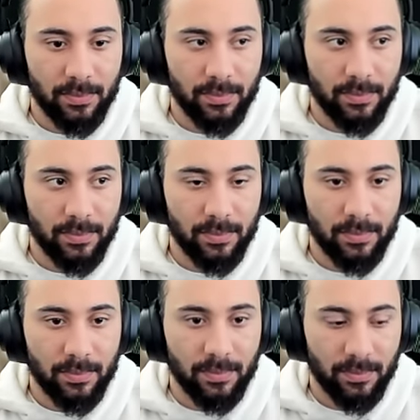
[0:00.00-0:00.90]

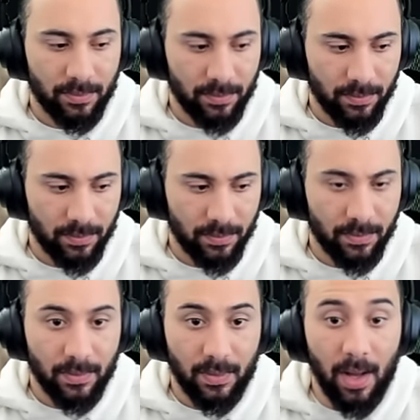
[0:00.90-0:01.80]
Nice.
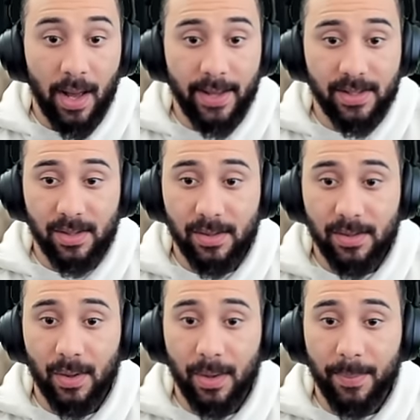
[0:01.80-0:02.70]
Nice.
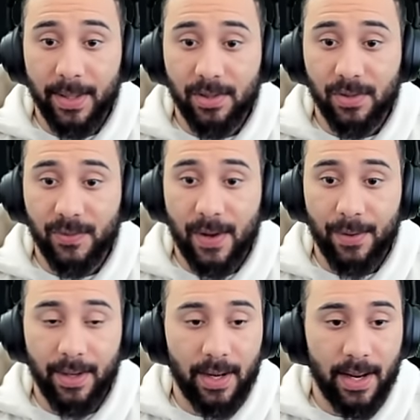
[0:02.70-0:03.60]
So our base just found
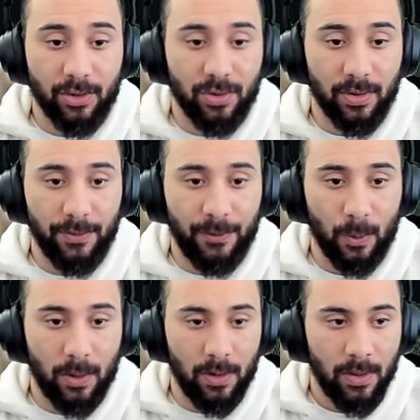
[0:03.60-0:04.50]
an extra
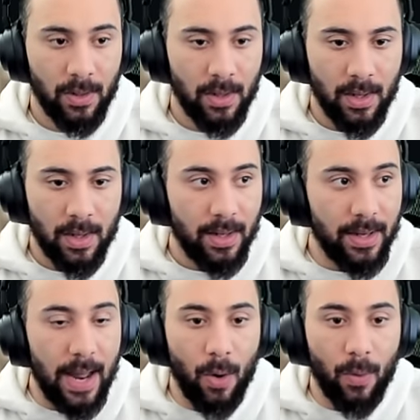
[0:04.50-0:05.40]
fuel.
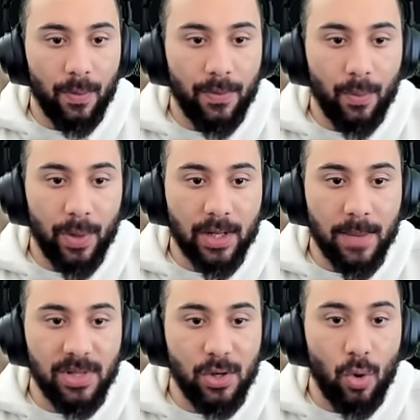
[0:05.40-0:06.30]
Now, when it
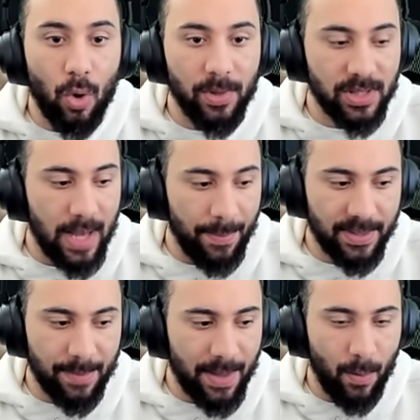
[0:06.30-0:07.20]
comes to normal
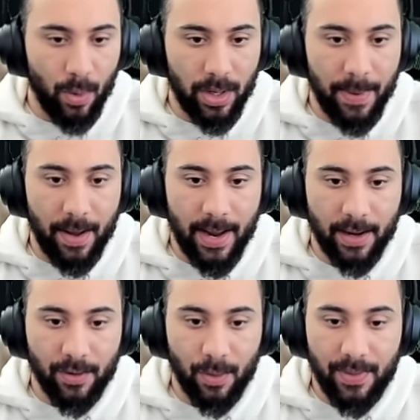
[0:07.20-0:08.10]
zombies, I'm not worried about
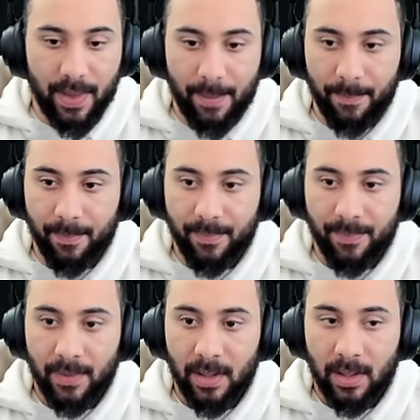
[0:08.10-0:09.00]
aggroing
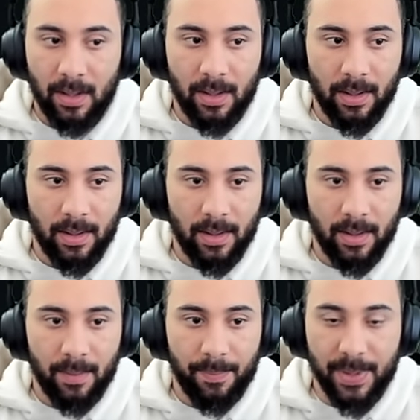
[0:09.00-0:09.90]
them.